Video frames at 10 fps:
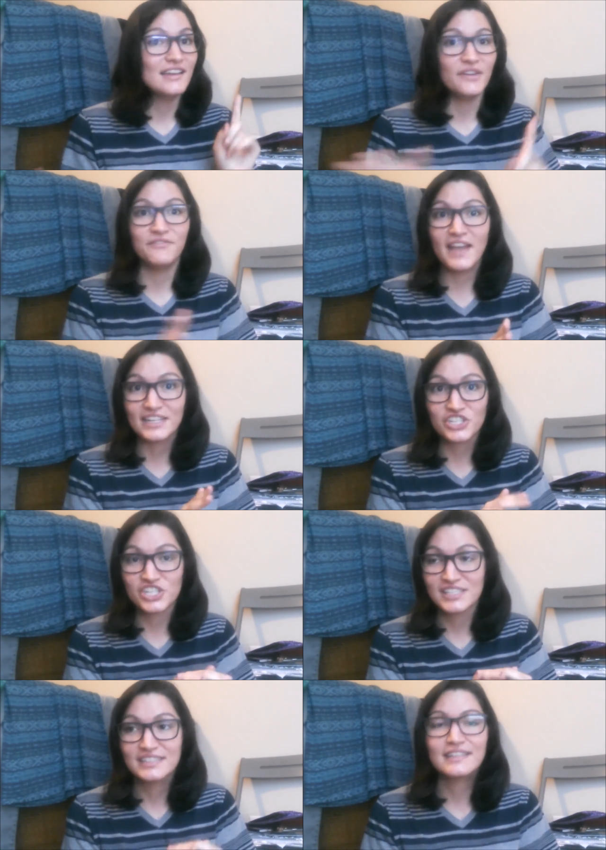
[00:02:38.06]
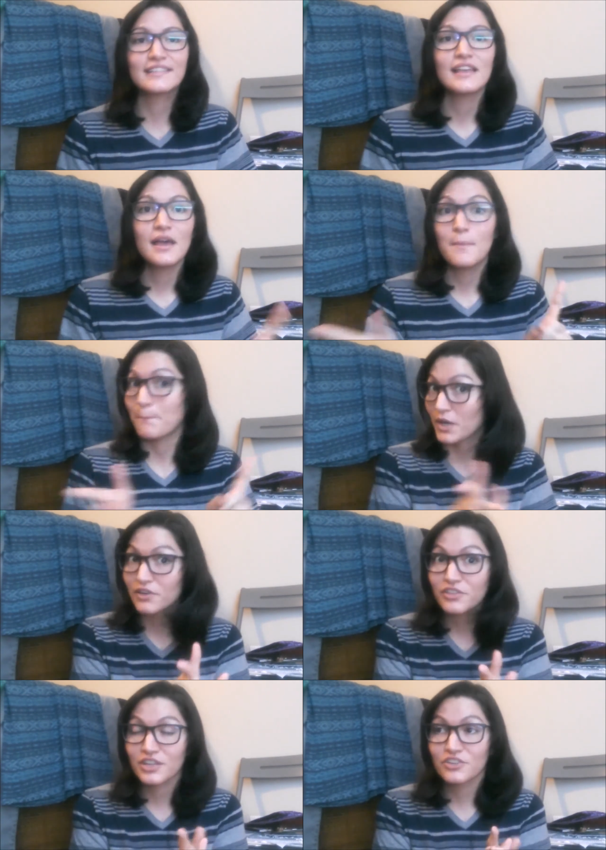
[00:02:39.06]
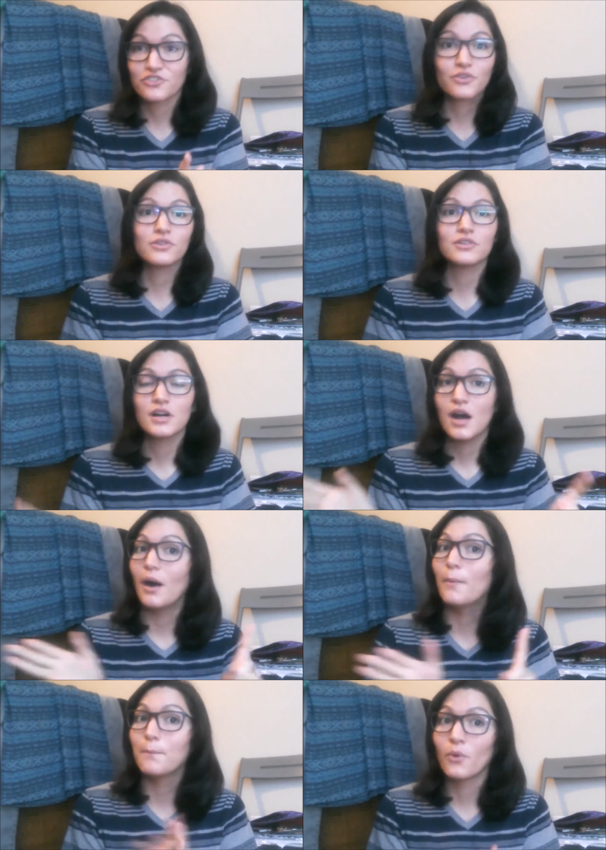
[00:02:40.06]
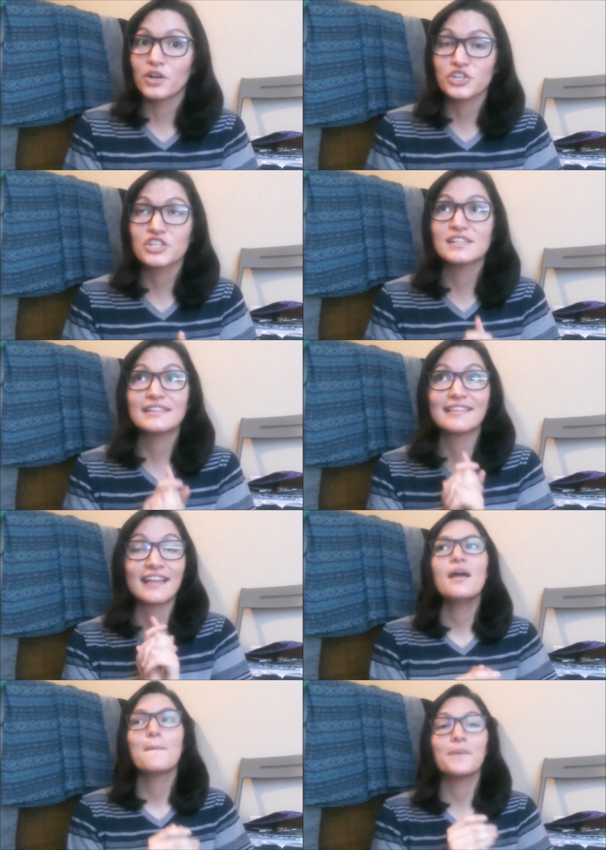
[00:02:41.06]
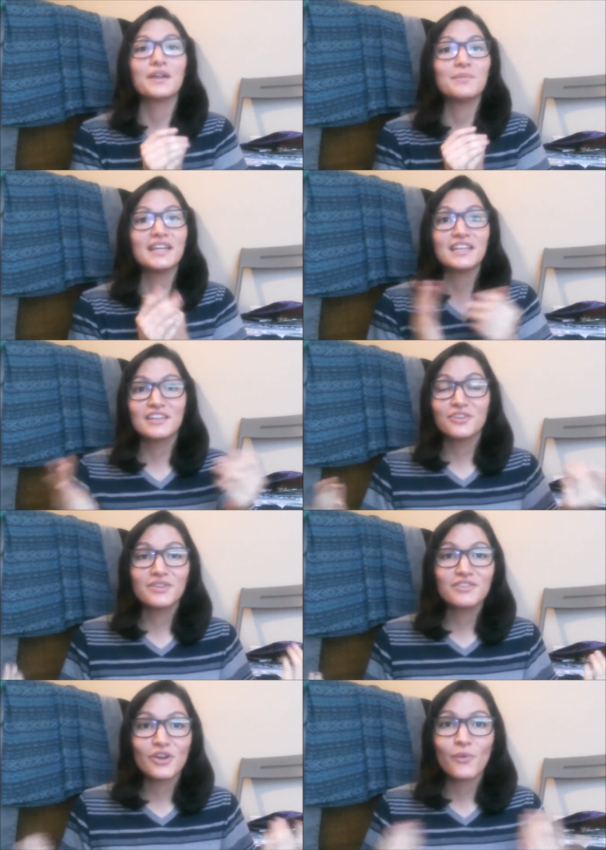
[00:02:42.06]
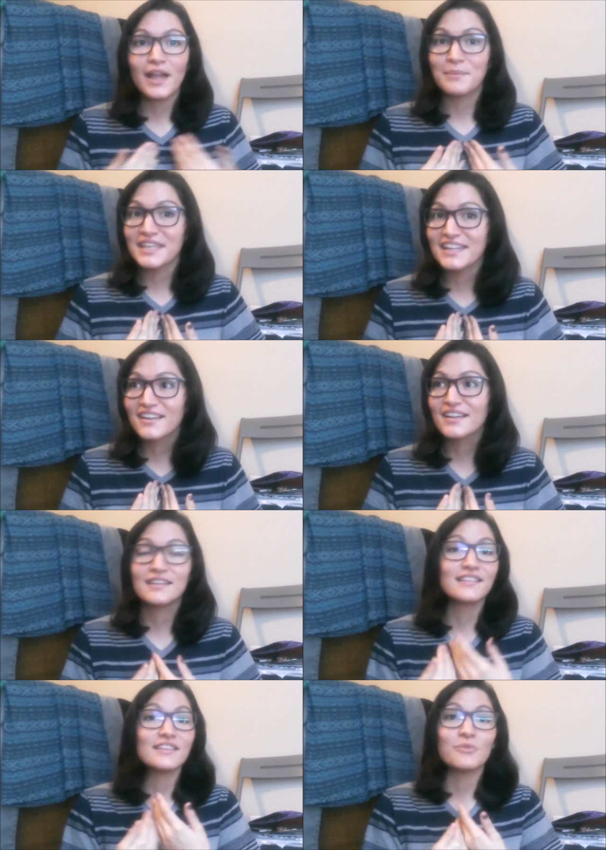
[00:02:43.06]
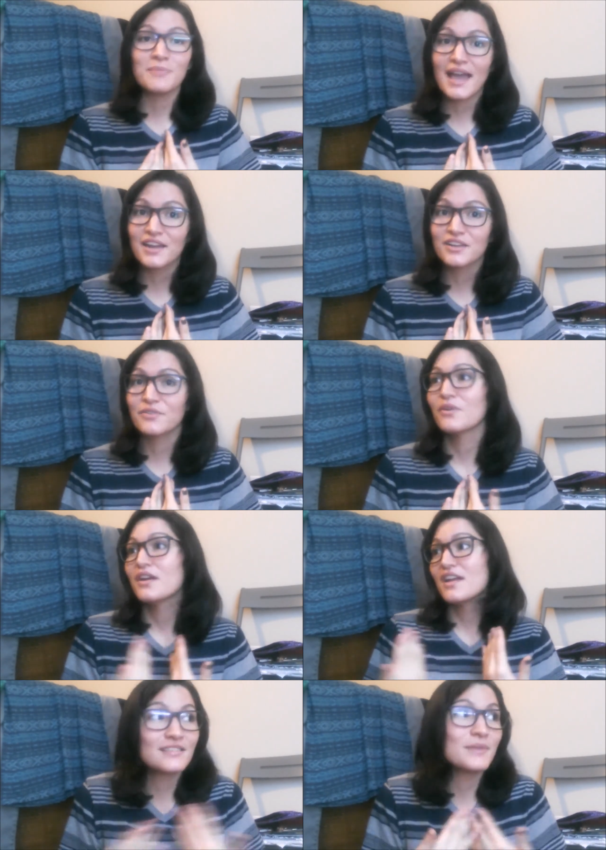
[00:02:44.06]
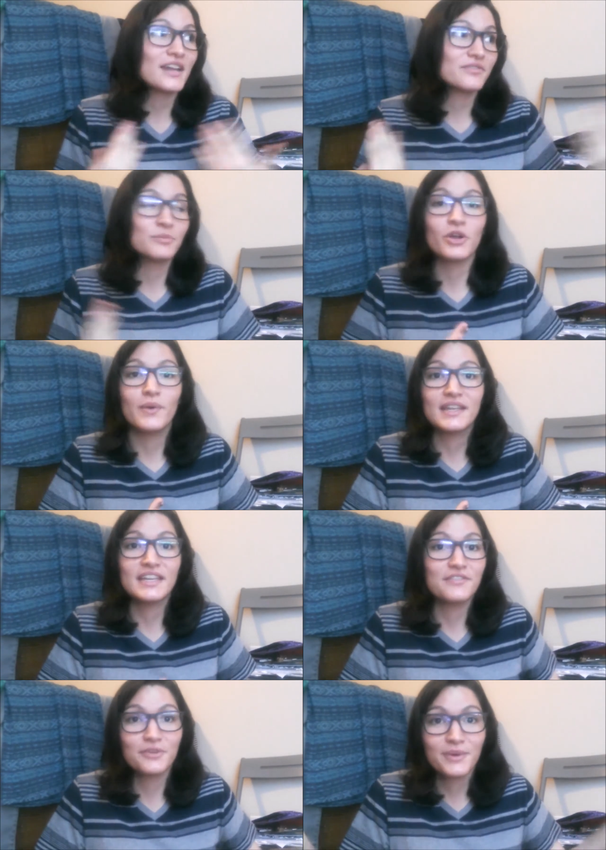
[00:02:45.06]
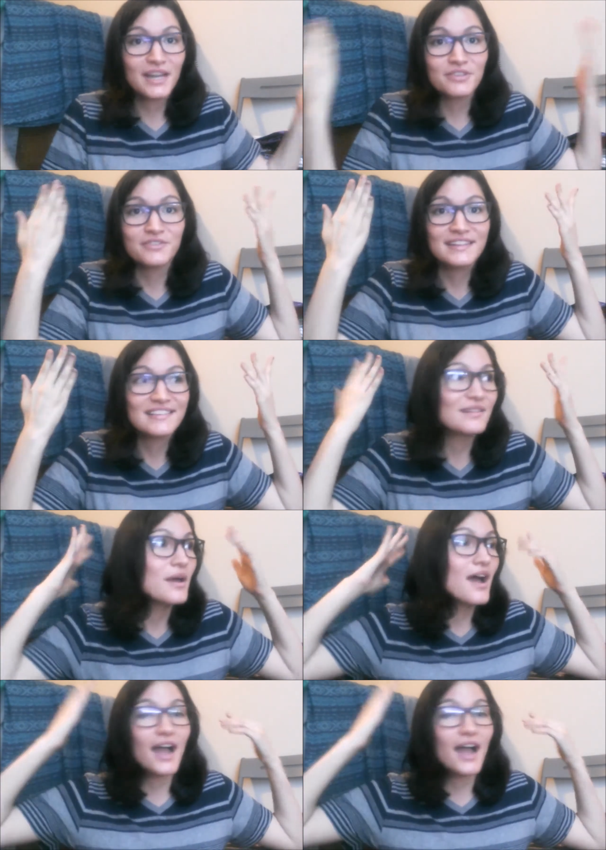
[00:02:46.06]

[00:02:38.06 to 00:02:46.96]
infections, birth control, abortions. But I'm like, you don't even know why I'm here. It doesn't even matter. It doesn't matter if I'm going in here for whatever reason.